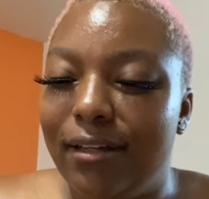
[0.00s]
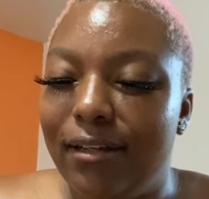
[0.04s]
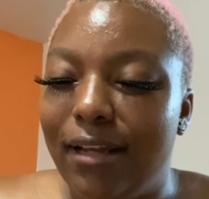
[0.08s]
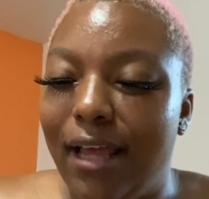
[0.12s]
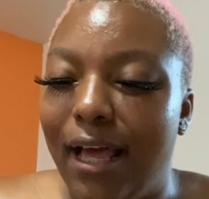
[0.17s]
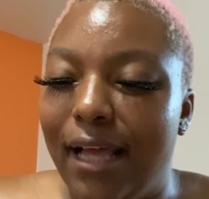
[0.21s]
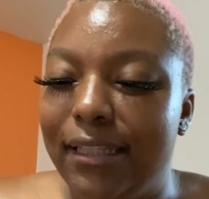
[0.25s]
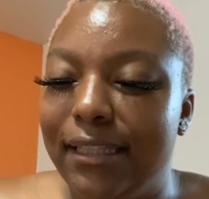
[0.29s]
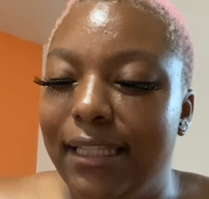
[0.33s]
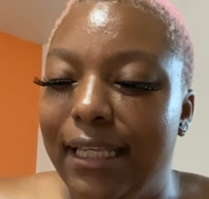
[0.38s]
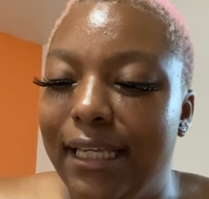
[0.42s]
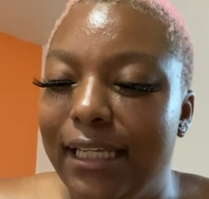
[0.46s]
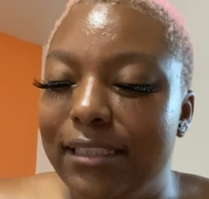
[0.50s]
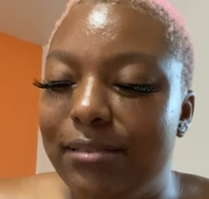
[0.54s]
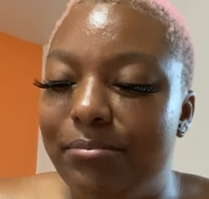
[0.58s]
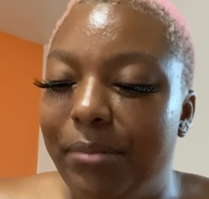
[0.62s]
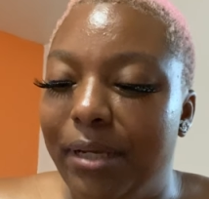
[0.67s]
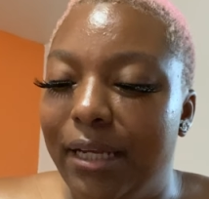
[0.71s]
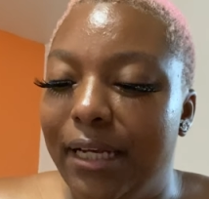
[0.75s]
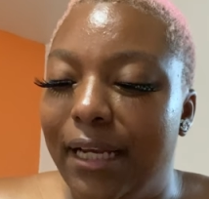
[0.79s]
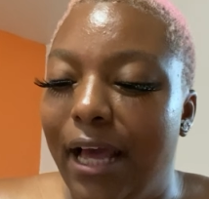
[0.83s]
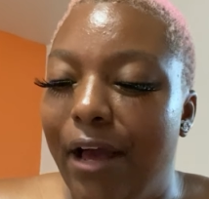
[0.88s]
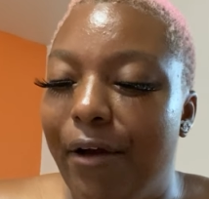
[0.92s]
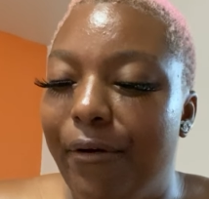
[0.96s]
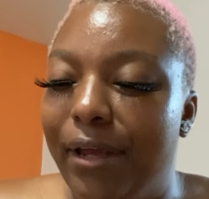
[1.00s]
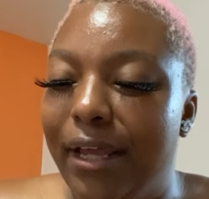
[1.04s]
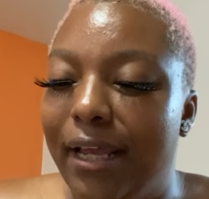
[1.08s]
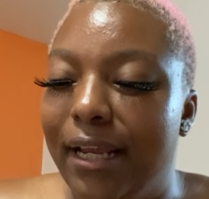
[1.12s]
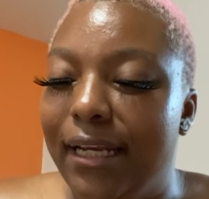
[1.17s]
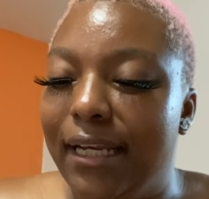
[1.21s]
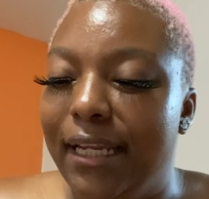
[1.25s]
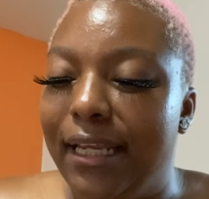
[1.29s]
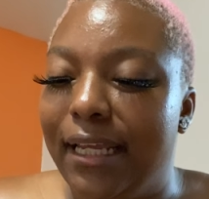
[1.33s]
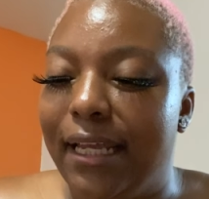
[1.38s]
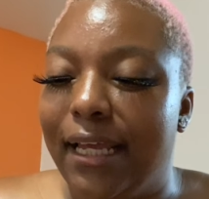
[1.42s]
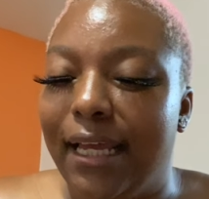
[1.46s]
Like these men out here
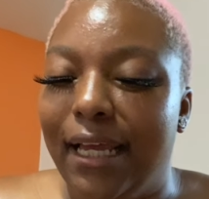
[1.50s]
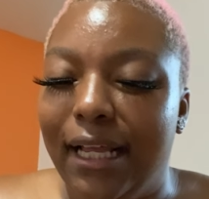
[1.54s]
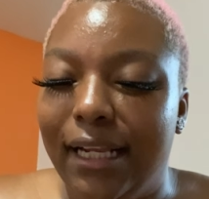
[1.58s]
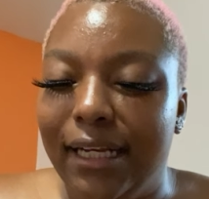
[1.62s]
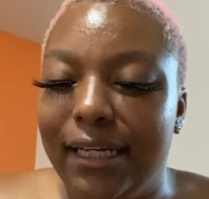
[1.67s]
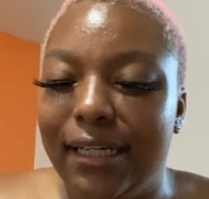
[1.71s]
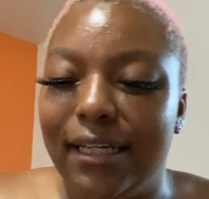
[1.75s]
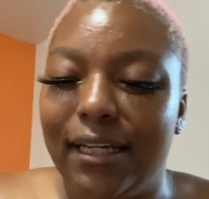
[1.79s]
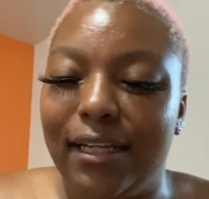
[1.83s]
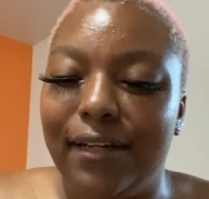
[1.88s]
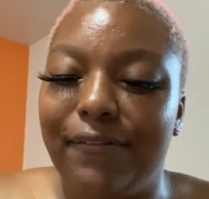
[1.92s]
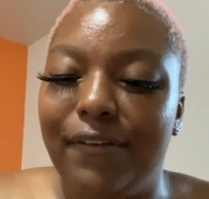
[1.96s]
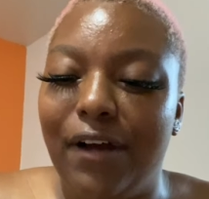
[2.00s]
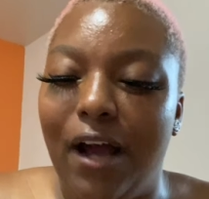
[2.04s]
need healing.